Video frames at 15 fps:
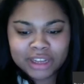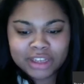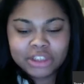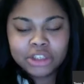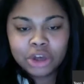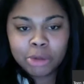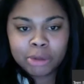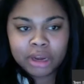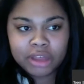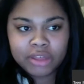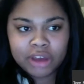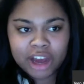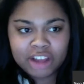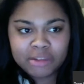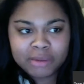so many
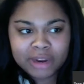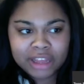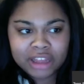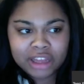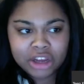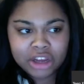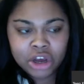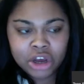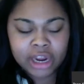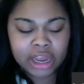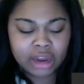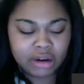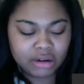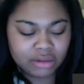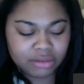thoughts, but I like
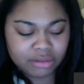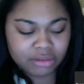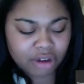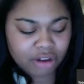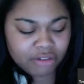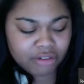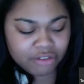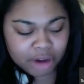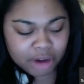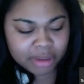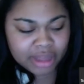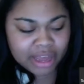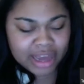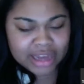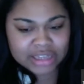couldn't
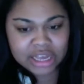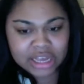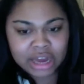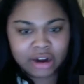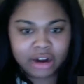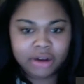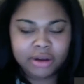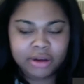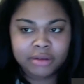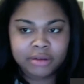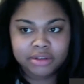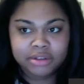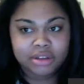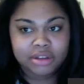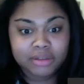verbalize. I don't
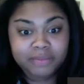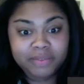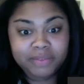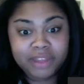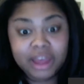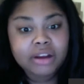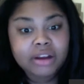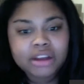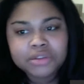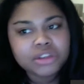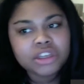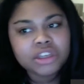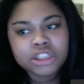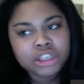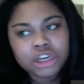know.
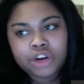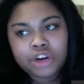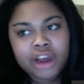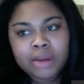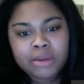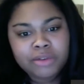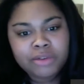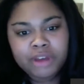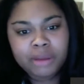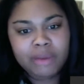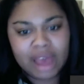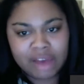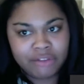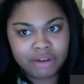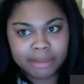It's an incredible film.
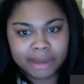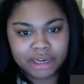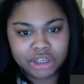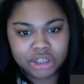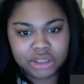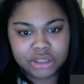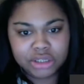Everybody should.